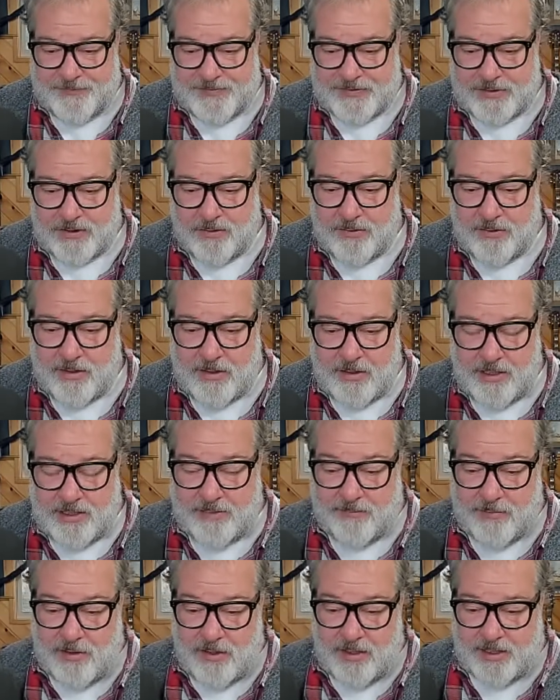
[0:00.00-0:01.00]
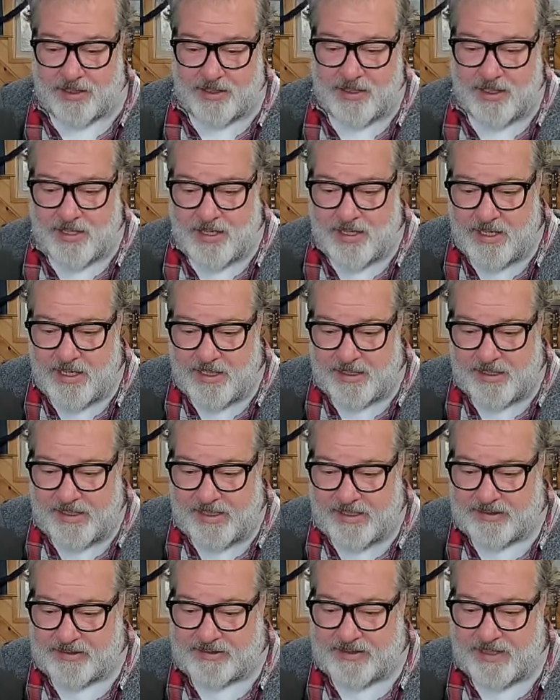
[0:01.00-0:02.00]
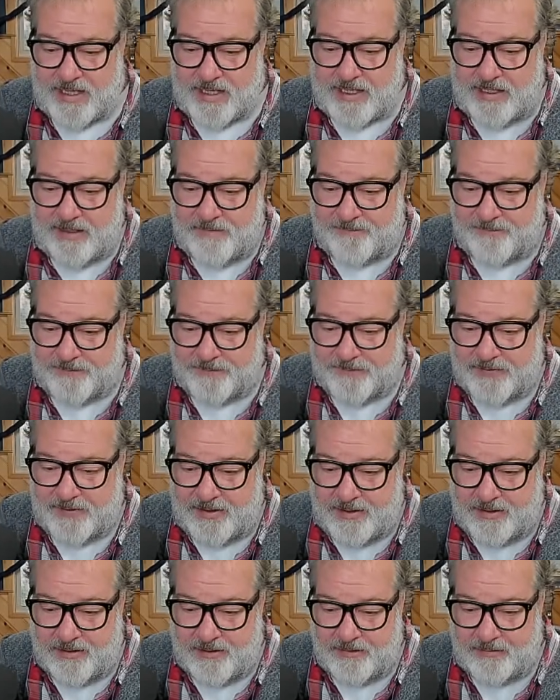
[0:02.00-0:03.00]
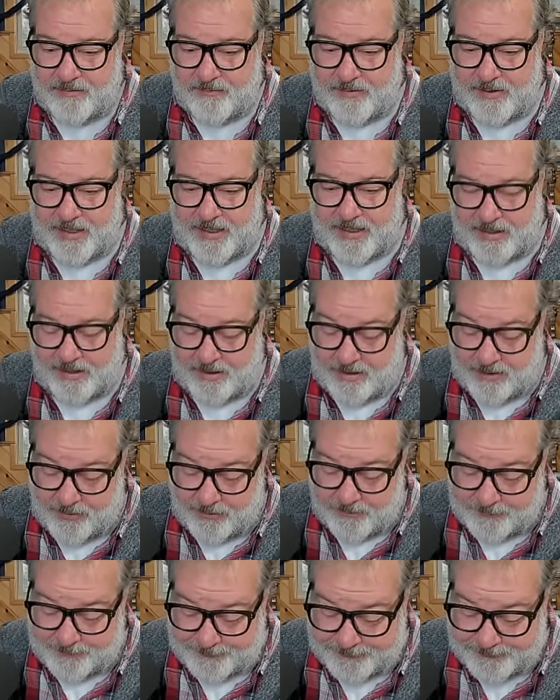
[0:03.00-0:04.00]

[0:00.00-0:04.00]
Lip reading: So on your mark, get set, here we go.